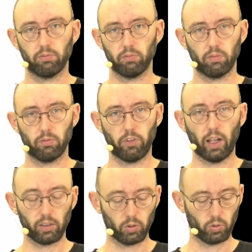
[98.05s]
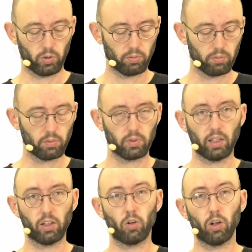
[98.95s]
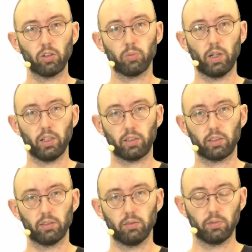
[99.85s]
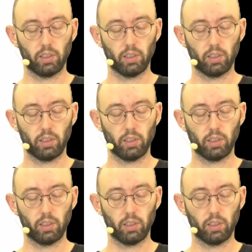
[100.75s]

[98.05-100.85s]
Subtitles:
values that are non-numerical